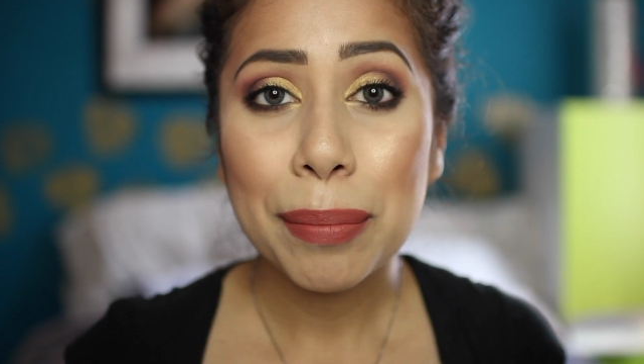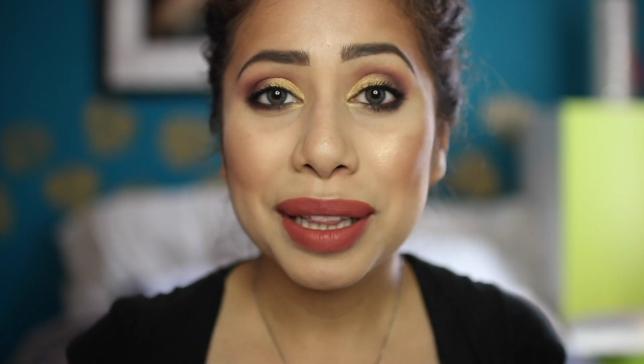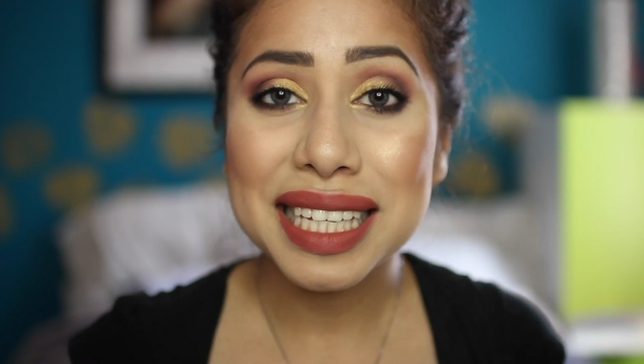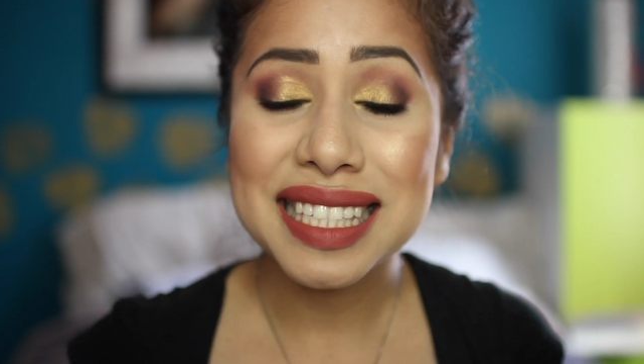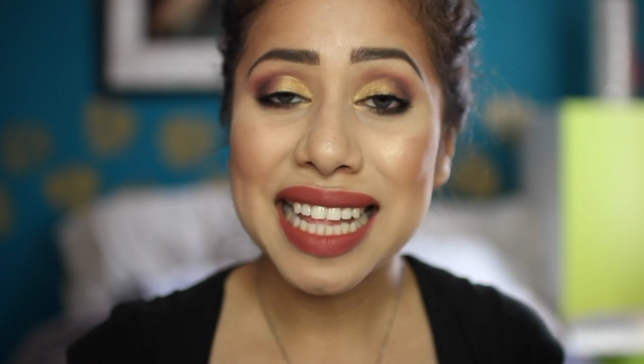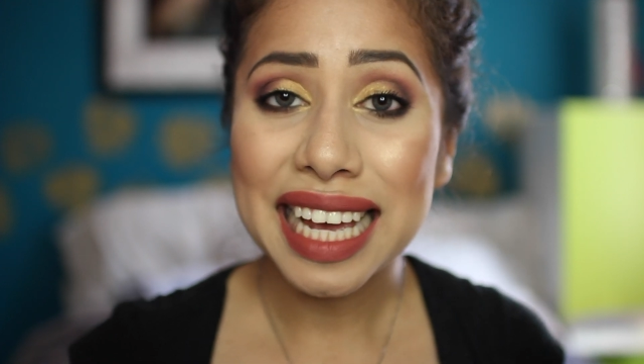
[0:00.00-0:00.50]

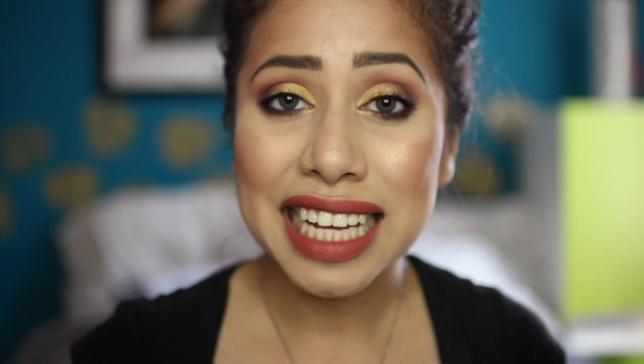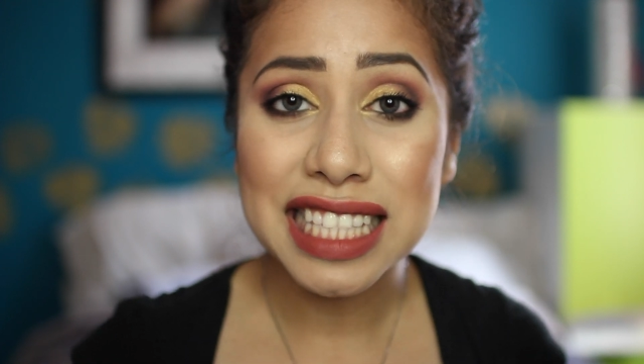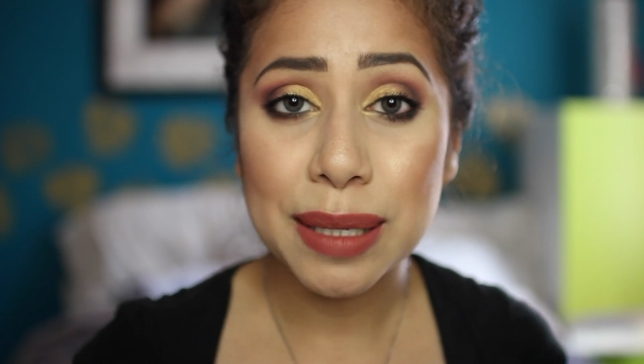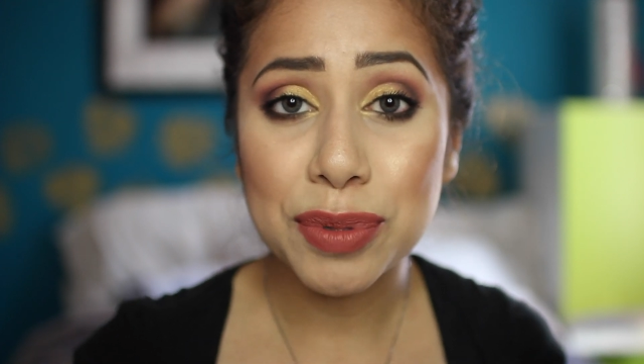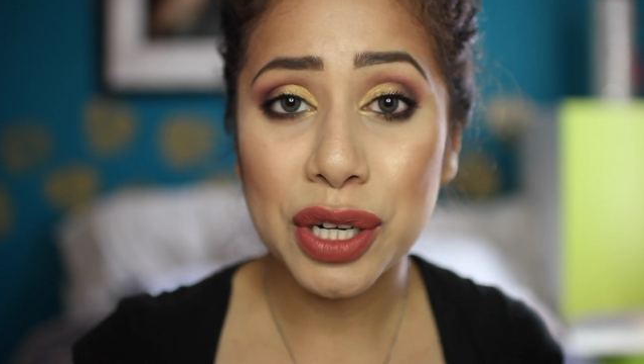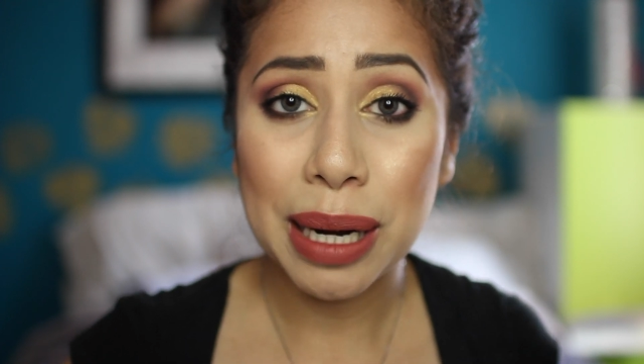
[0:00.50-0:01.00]
Please like and
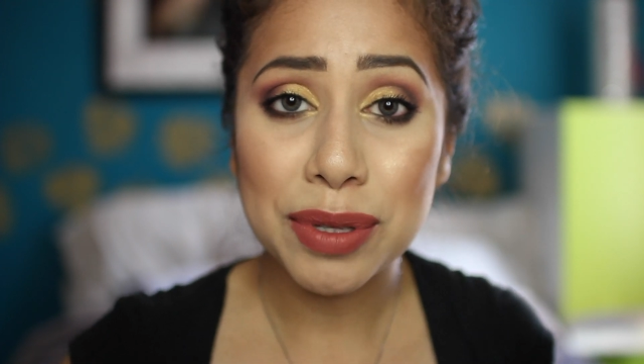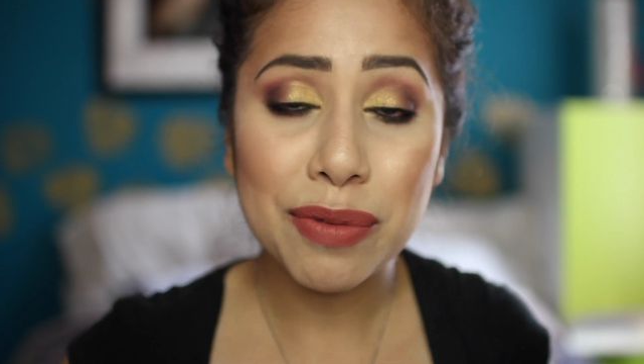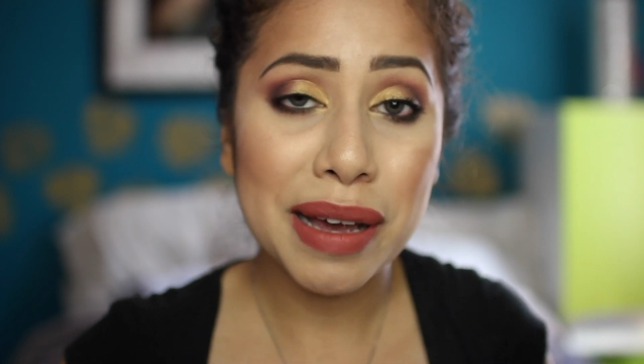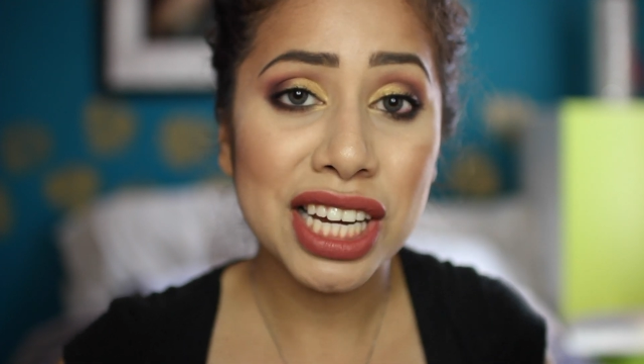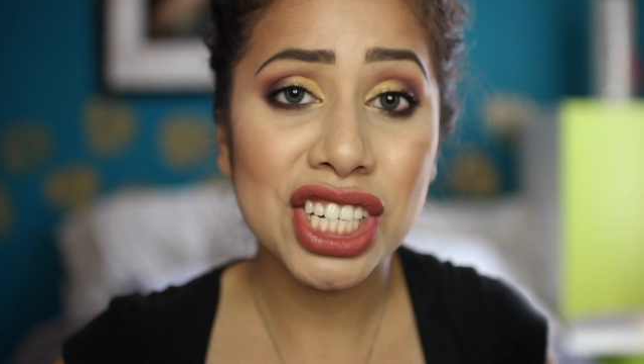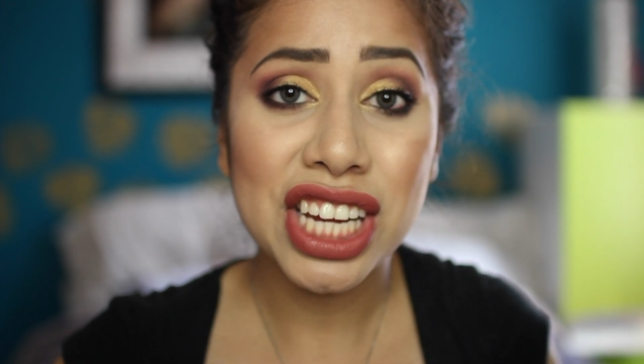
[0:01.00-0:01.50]
subscribe
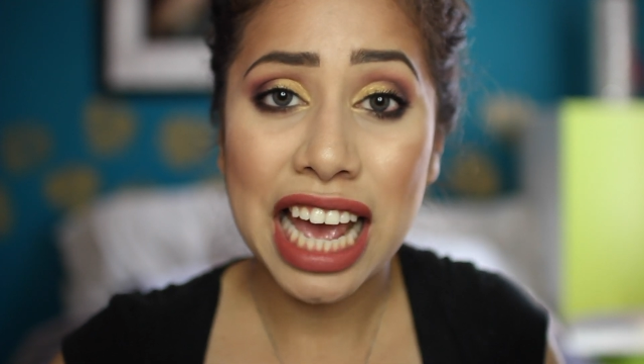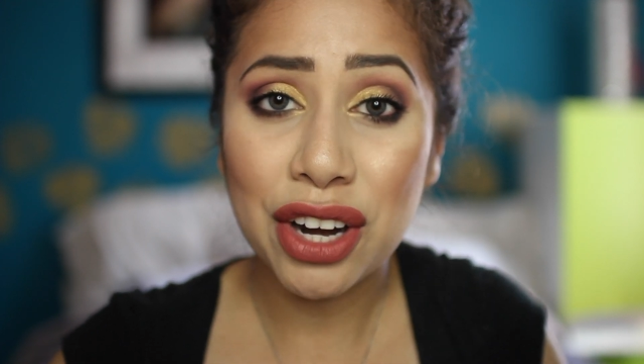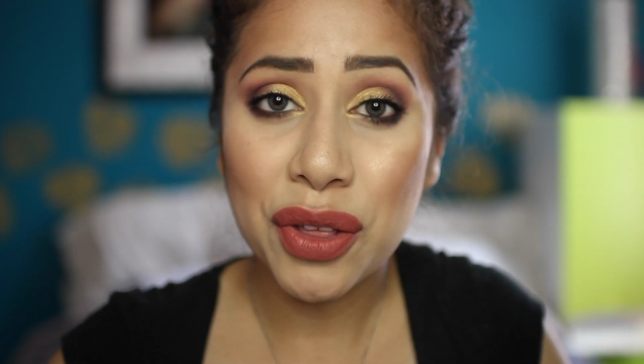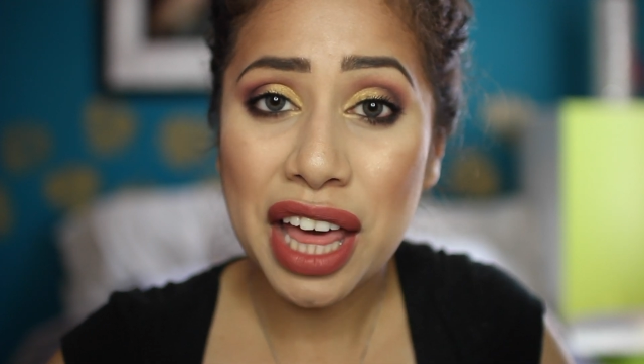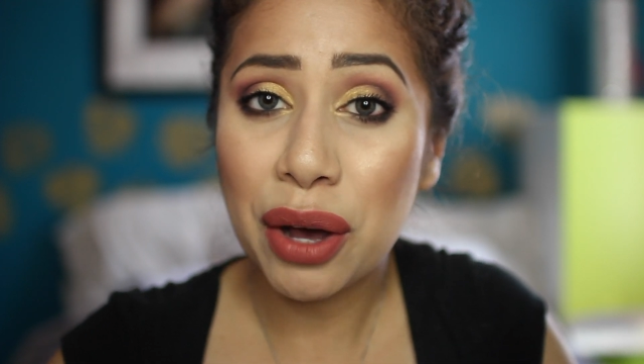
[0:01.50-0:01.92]
to my channel,